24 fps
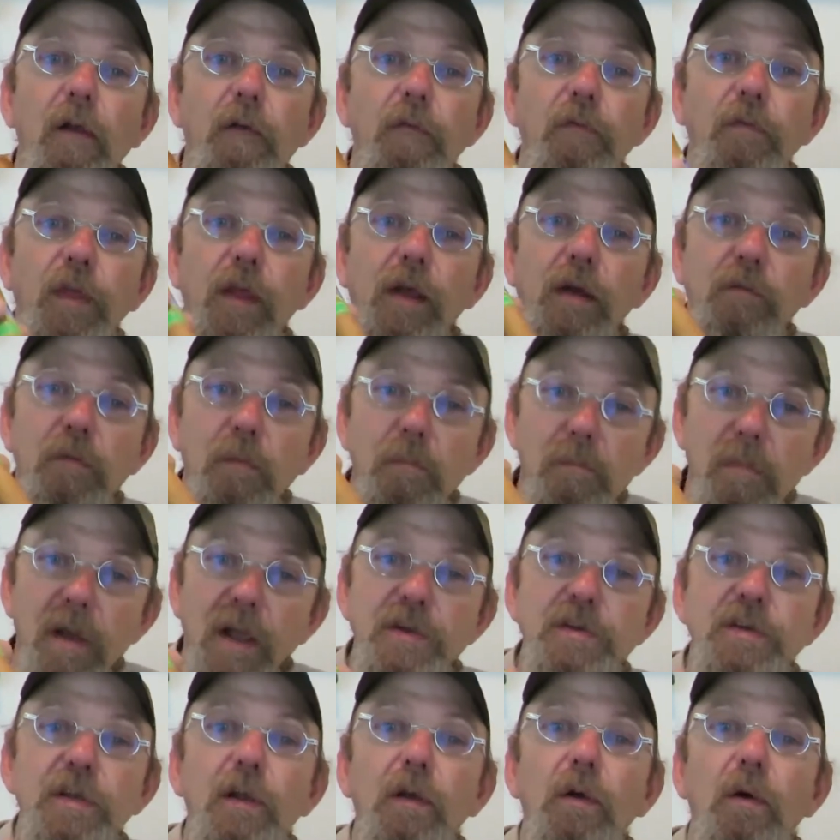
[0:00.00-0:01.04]
they have a
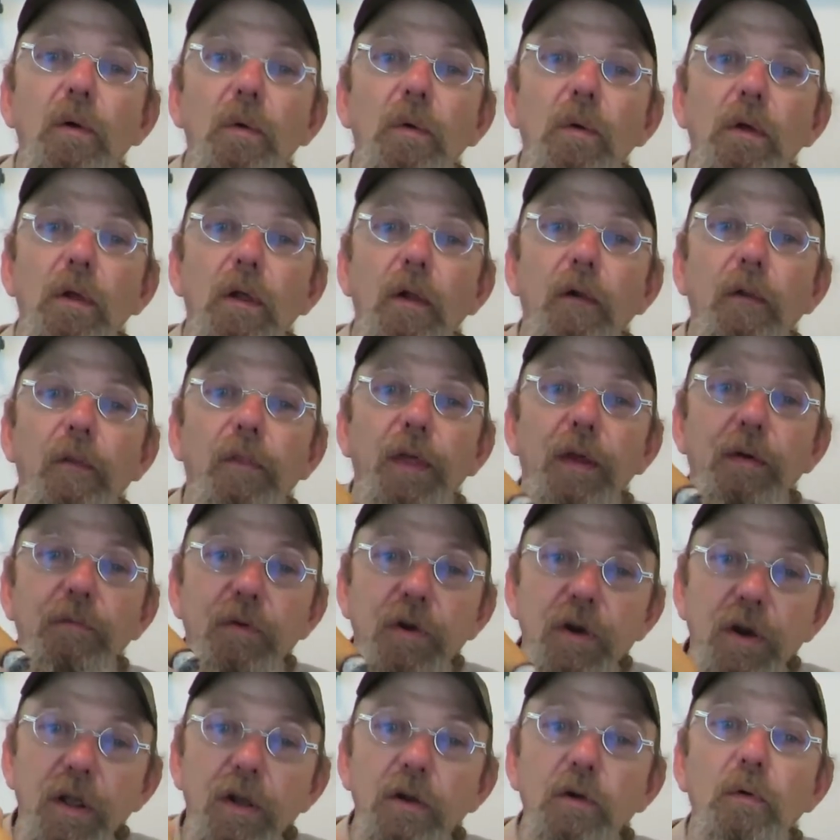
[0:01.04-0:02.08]
Mexico, they have a
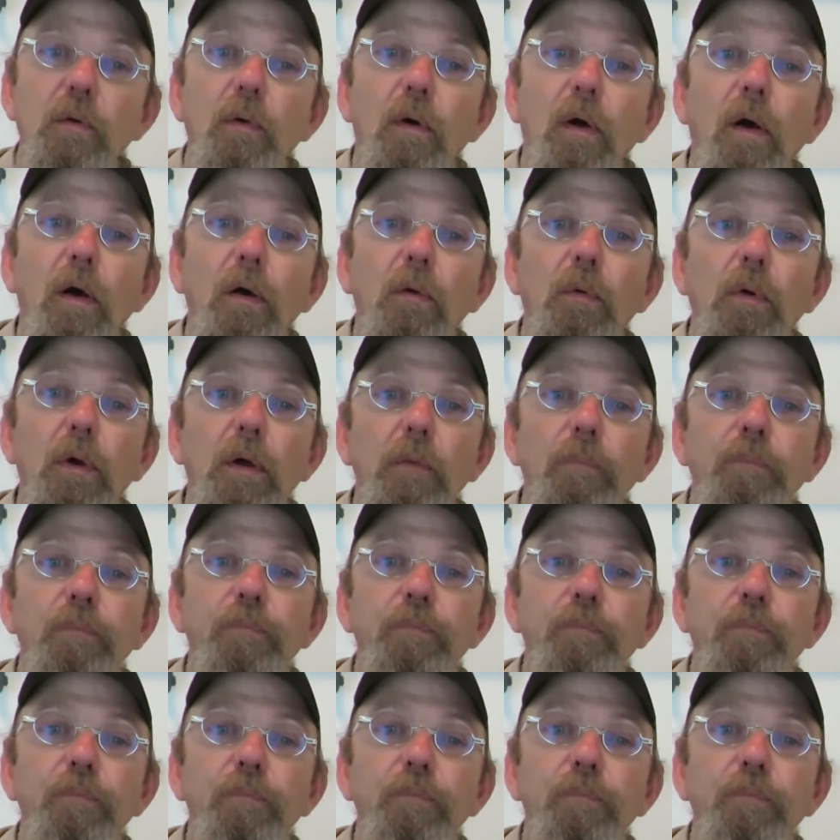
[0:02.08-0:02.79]
Nicaragua,